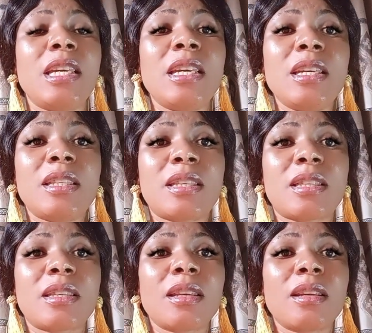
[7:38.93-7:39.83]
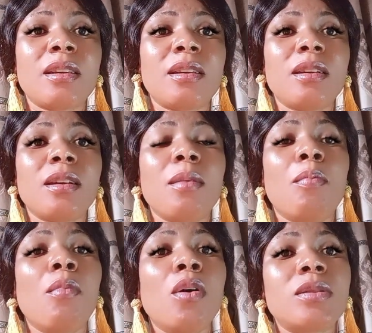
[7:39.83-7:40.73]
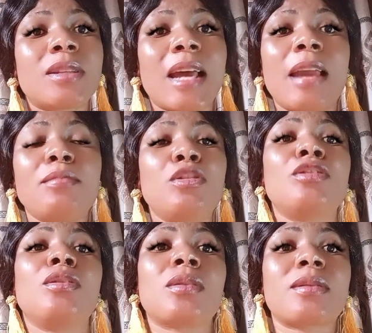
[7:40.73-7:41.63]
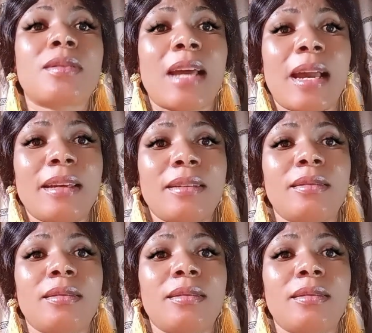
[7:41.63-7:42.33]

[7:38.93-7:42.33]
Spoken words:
is most time your dog style.